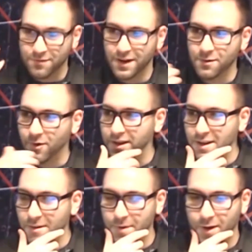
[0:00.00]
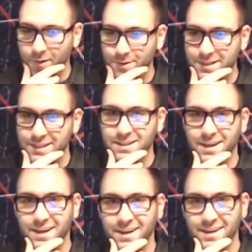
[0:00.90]
a really funny one about what was it
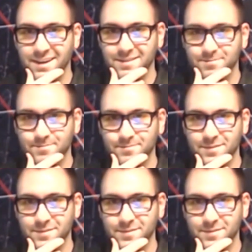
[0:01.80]
that